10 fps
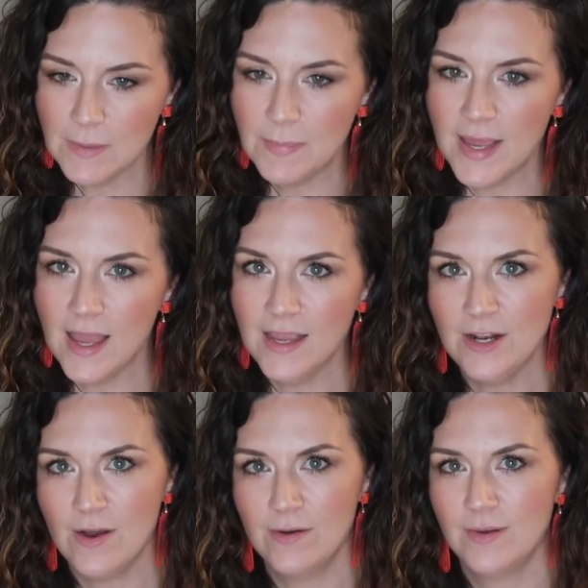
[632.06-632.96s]
But
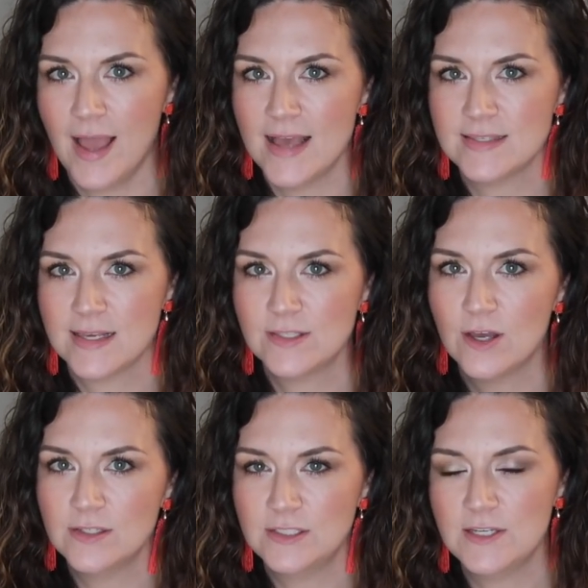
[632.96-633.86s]
you know, as I
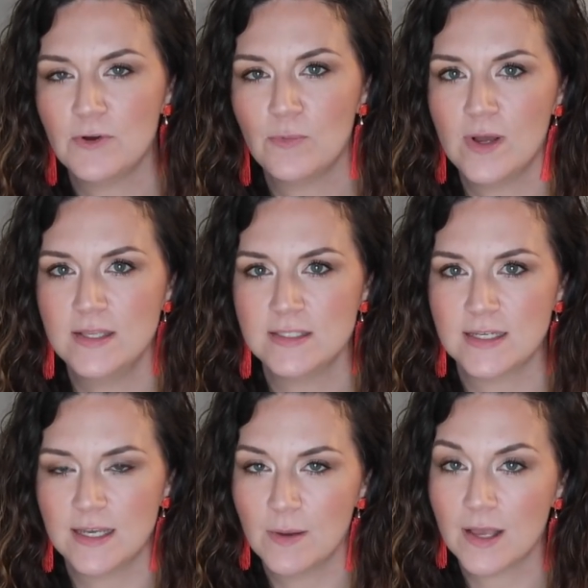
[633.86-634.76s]
saw different ones
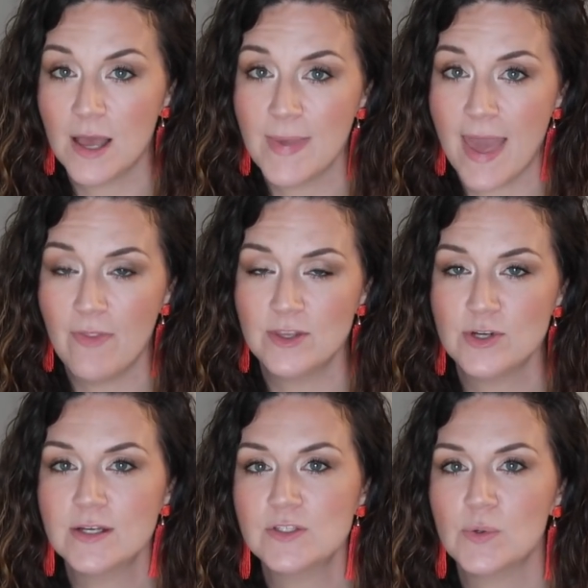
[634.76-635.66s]
like coming out in the
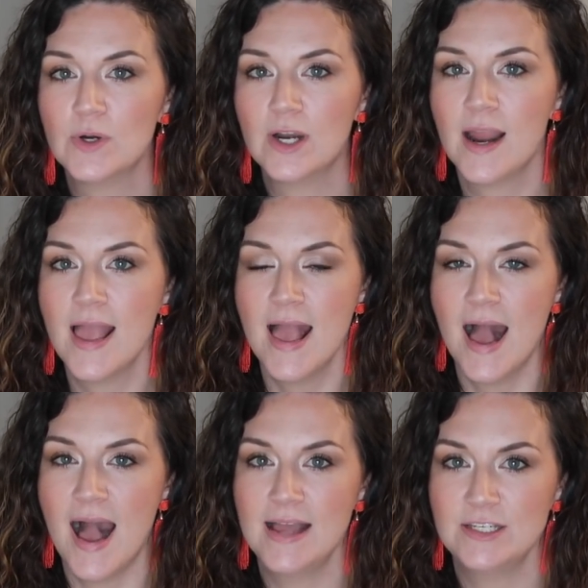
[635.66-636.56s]
drugstore,
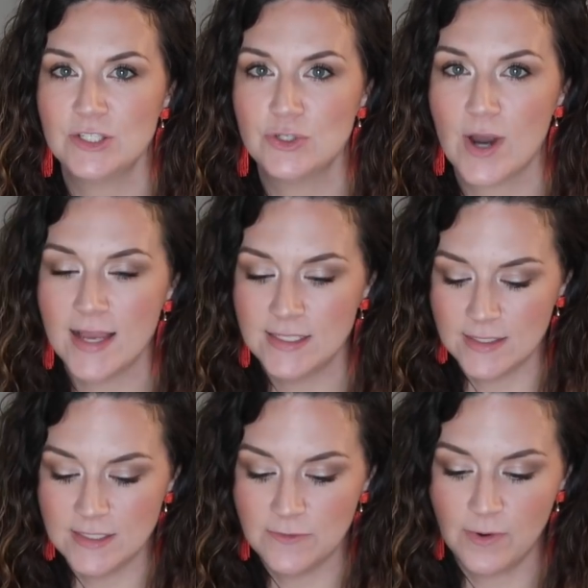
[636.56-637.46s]
I just
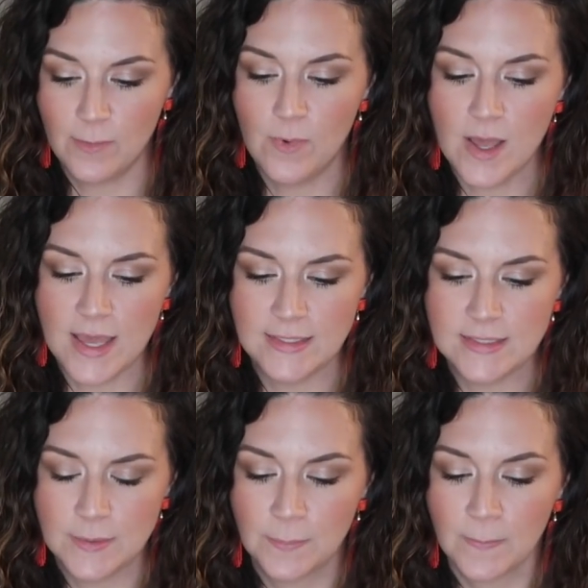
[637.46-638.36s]
tried different
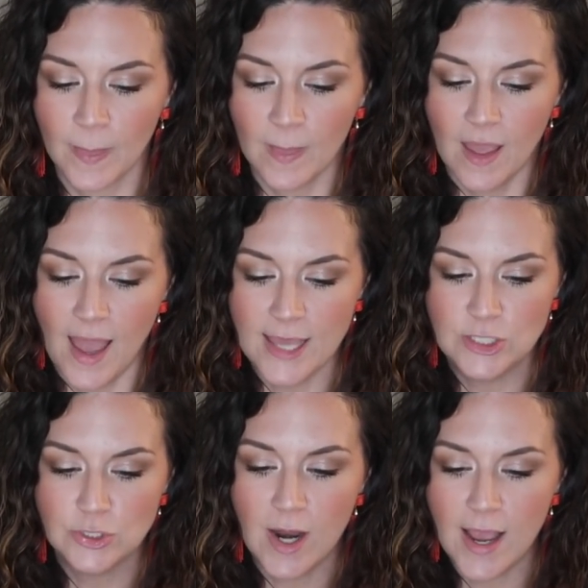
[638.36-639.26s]
ones. I
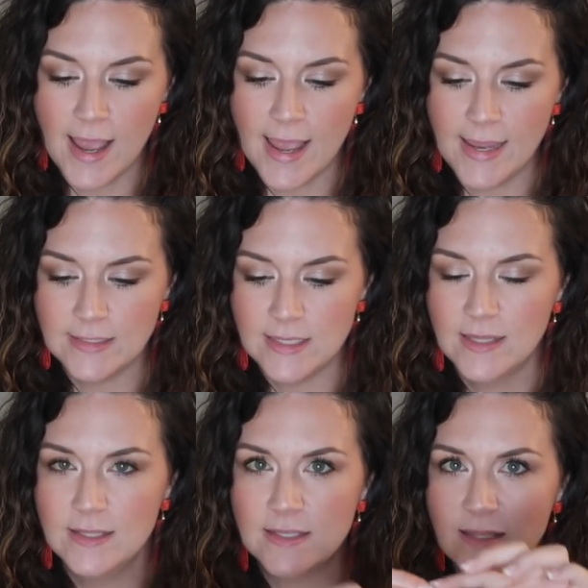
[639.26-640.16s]
tried
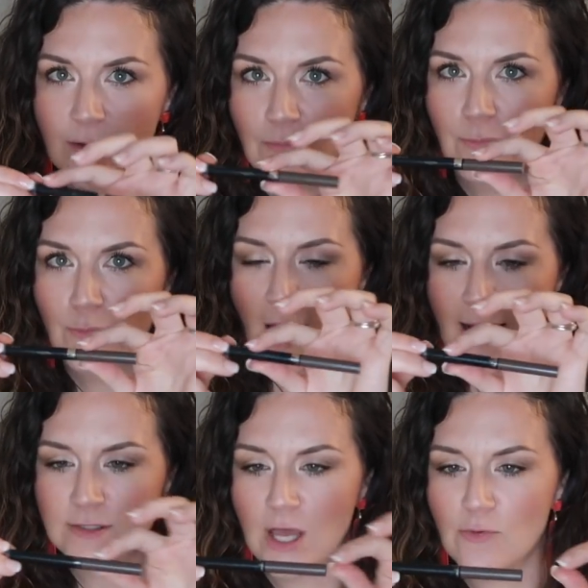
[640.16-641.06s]
that the
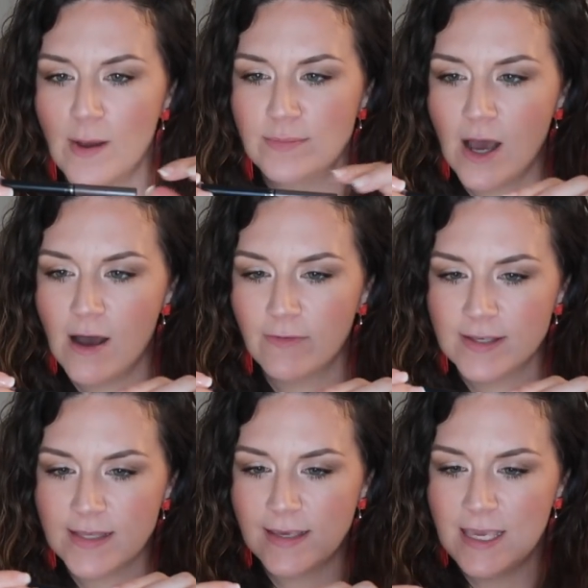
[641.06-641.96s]
writing's all rubbed off
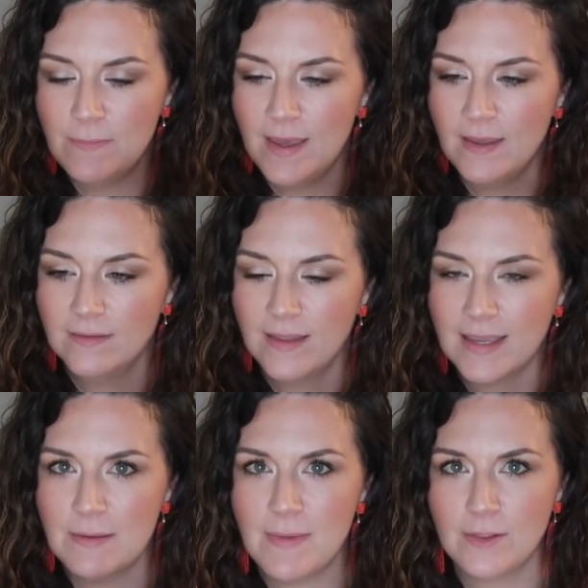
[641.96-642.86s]
because I keep it
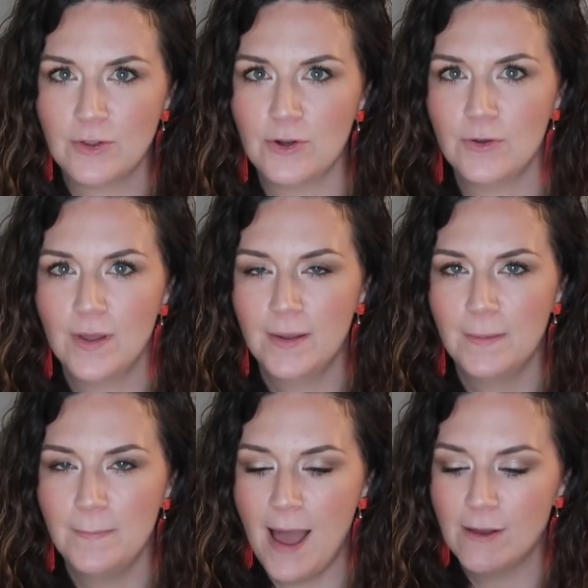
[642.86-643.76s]
like in my little
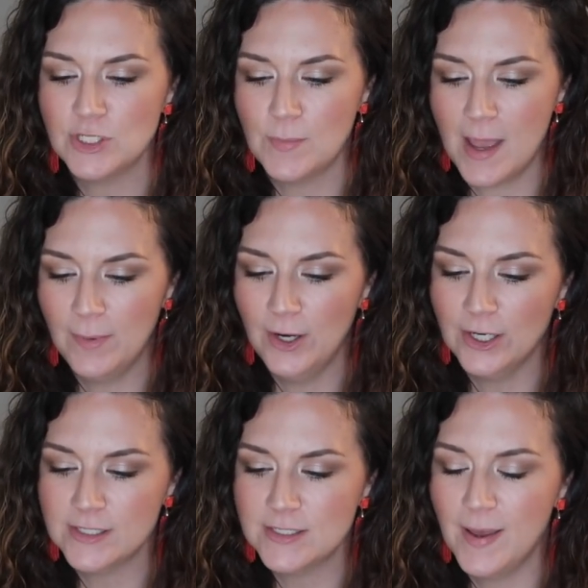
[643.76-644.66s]
pouch in my
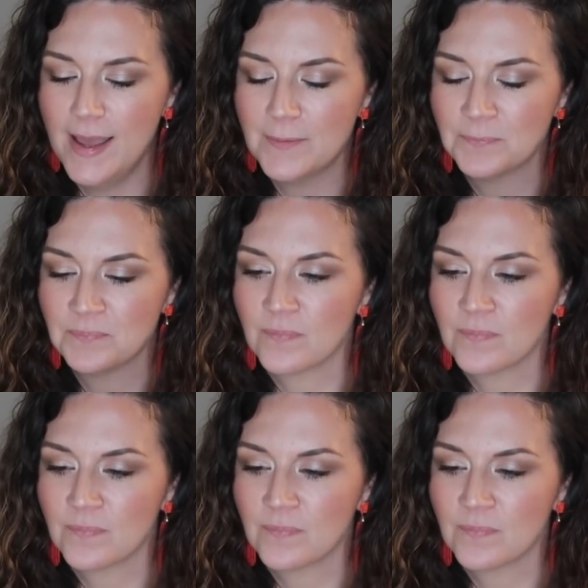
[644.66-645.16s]
purse, but